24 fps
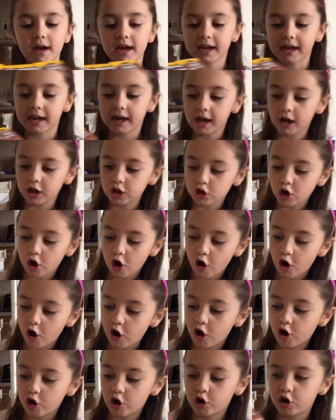
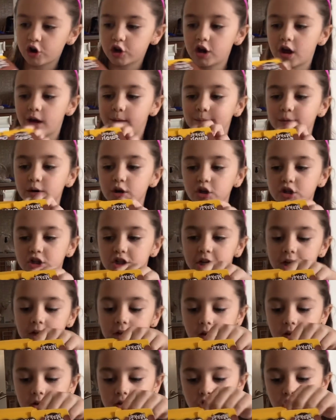Your own
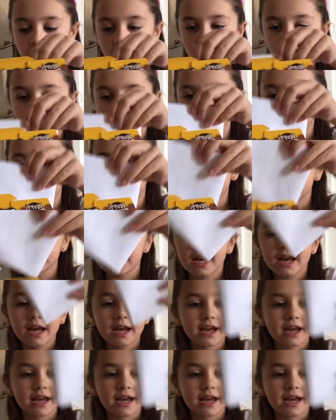emoji chocolate